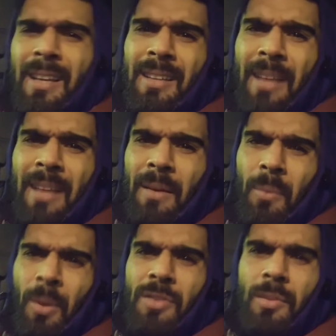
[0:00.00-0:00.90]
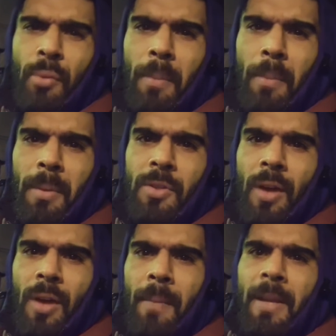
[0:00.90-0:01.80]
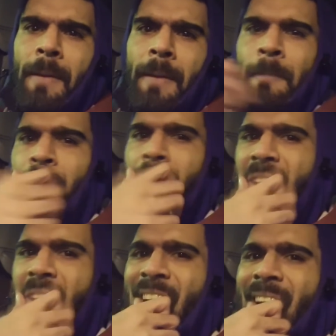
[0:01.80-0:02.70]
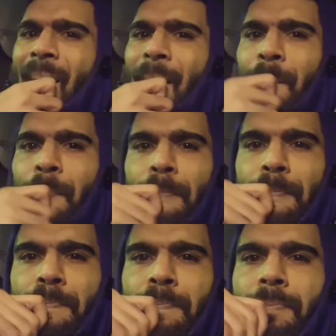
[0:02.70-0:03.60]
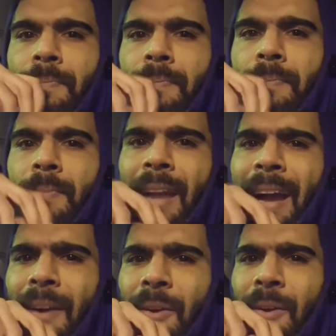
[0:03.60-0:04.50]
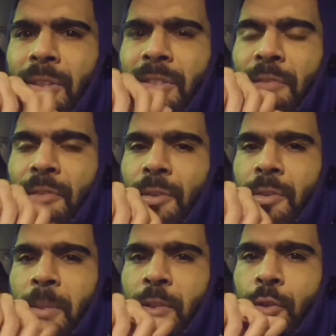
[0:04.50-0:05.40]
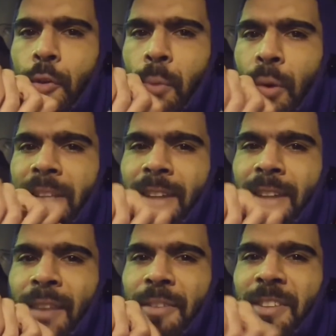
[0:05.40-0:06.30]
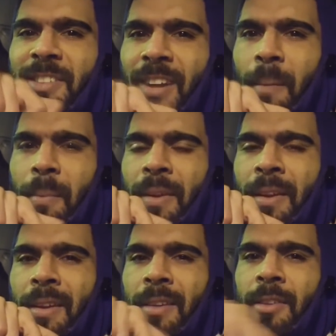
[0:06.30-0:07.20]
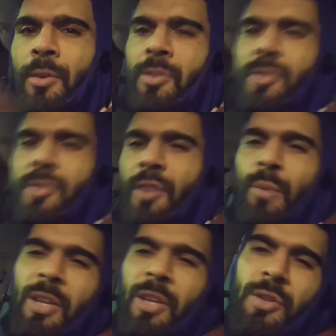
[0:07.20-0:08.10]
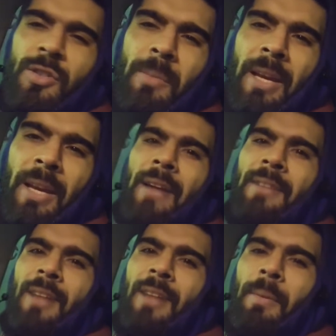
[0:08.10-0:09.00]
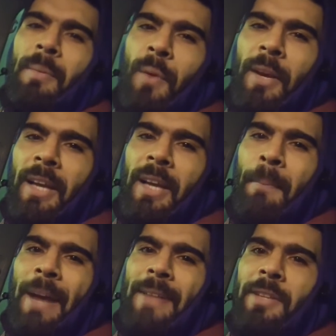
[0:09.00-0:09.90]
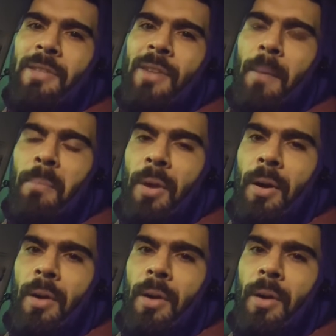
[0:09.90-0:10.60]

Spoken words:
then what's the problem? Do you know what I mean? How good does it feel to be 2 points off the top? Good stuff. We're used to being at the top and we want to get back to the top, but